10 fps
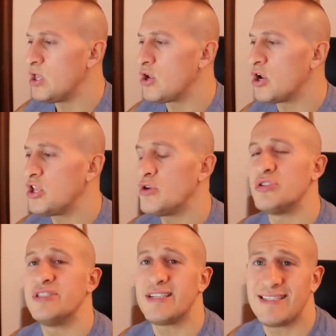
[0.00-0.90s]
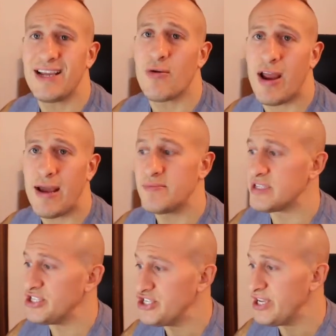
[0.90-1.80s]
You're going to use 60 grams
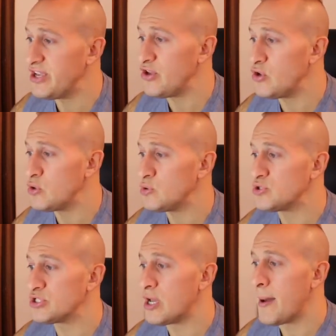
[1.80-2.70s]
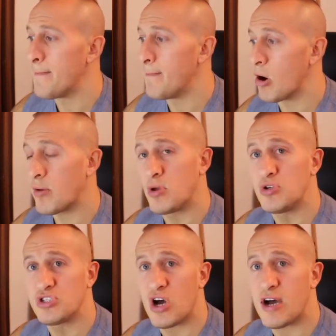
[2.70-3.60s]
of GU's barbecue
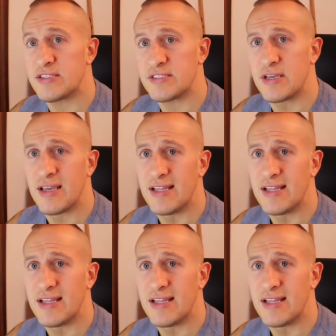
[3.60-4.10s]
sauce.